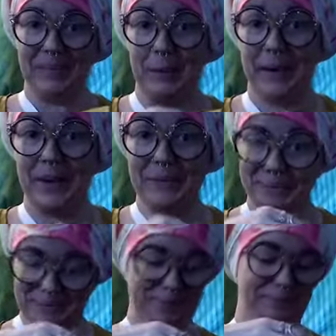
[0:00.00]
Here we go.
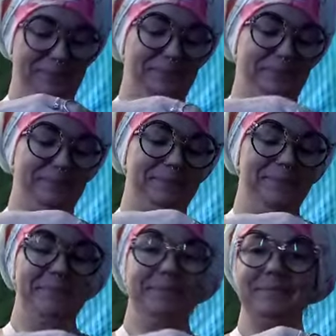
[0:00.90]
Better
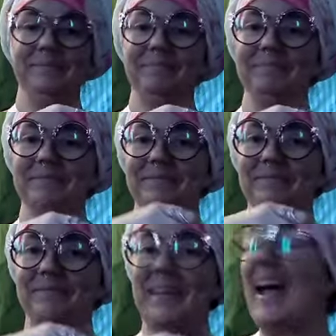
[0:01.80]
have my hot
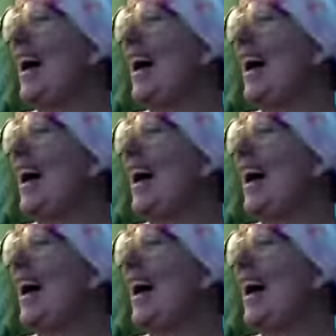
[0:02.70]
peppers.